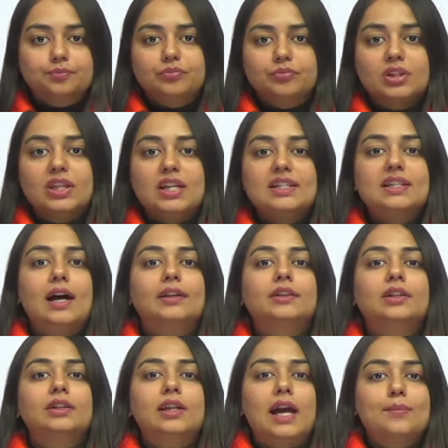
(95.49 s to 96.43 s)
these are
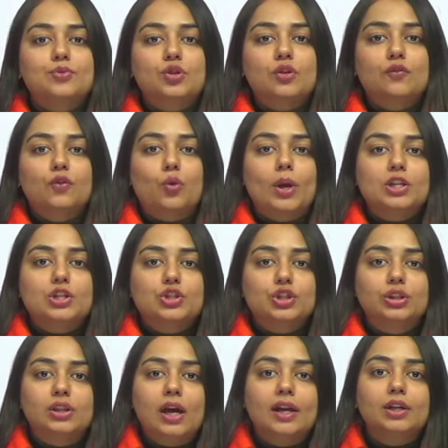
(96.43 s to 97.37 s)
the types of
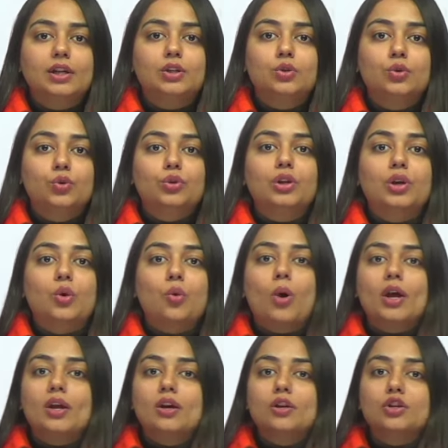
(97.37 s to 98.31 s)
questions that do
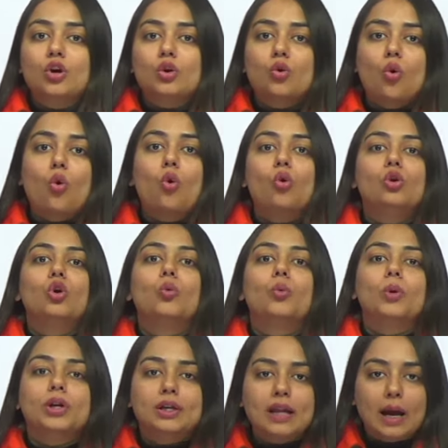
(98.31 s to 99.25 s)
require your hold
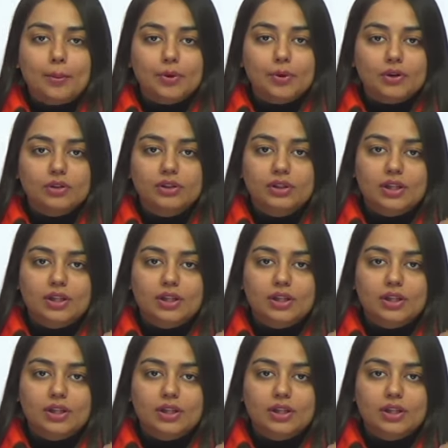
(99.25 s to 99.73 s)
over grammar.